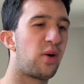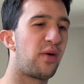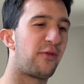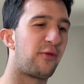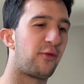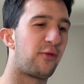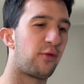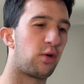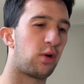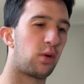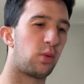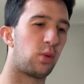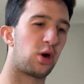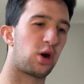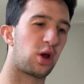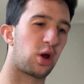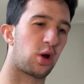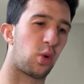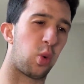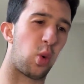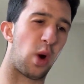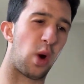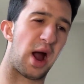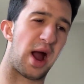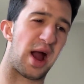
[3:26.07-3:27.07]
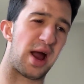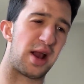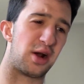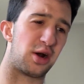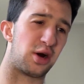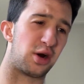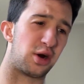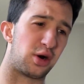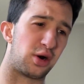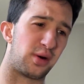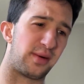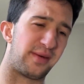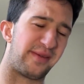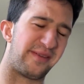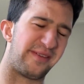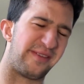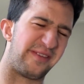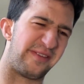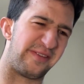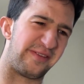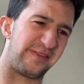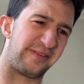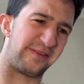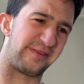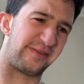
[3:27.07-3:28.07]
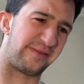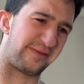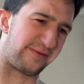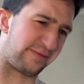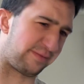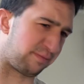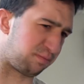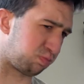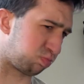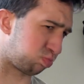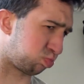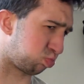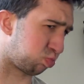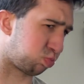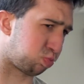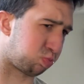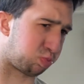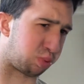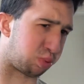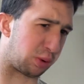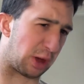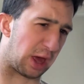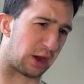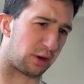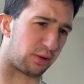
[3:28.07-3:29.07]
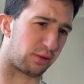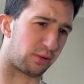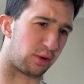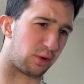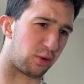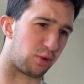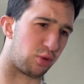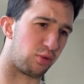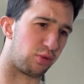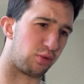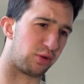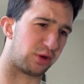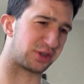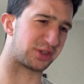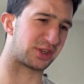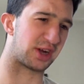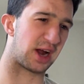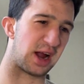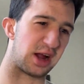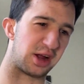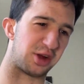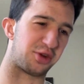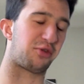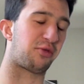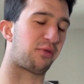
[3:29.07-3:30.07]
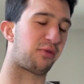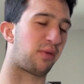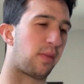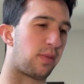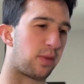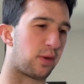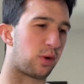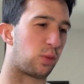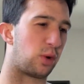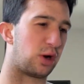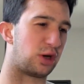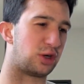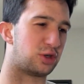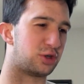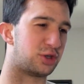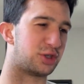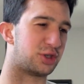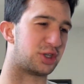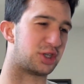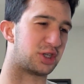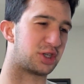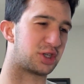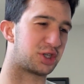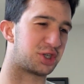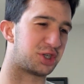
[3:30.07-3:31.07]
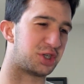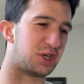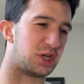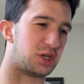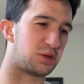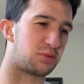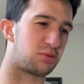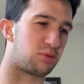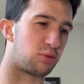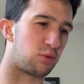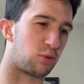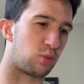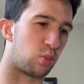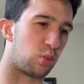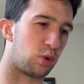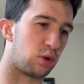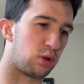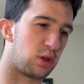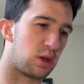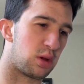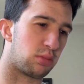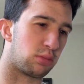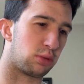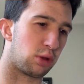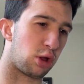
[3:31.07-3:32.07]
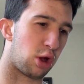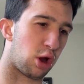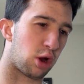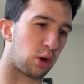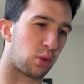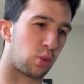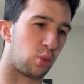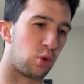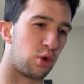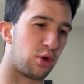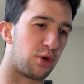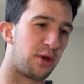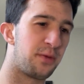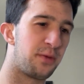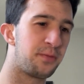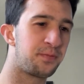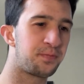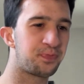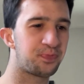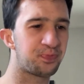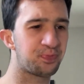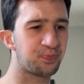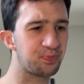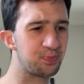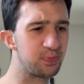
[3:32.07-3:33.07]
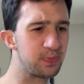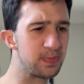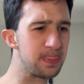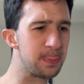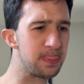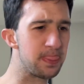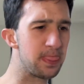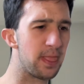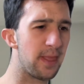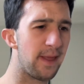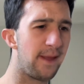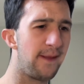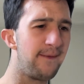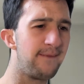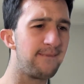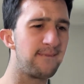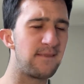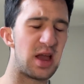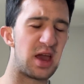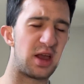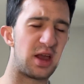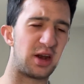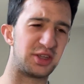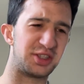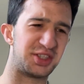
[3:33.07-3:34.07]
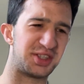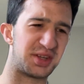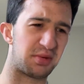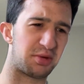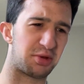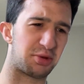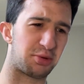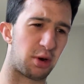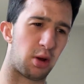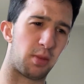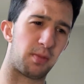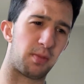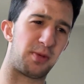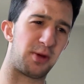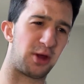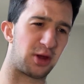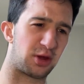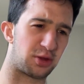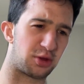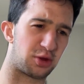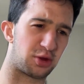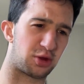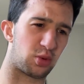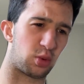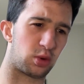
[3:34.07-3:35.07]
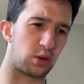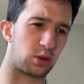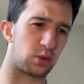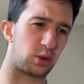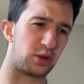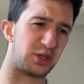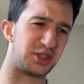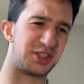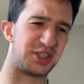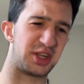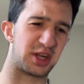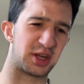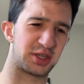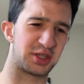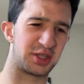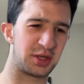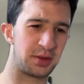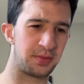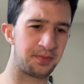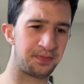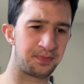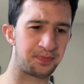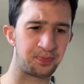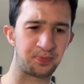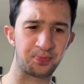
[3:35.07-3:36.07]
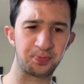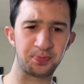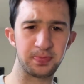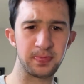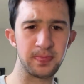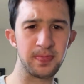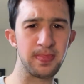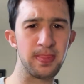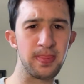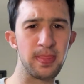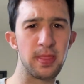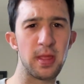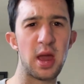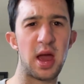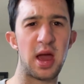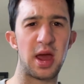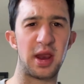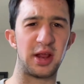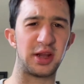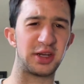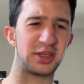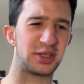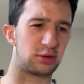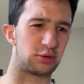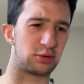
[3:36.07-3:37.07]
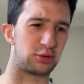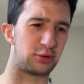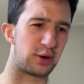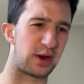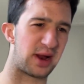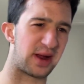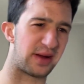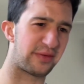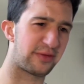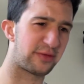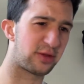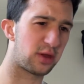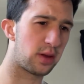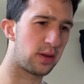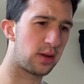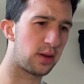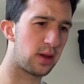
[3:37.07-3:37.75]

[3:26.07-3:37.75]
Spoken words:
Forward acquire, I don't know who this guy is, from the Rangers in exchange for William Lockwood in a 7th round pick in the 2026 NHL draft.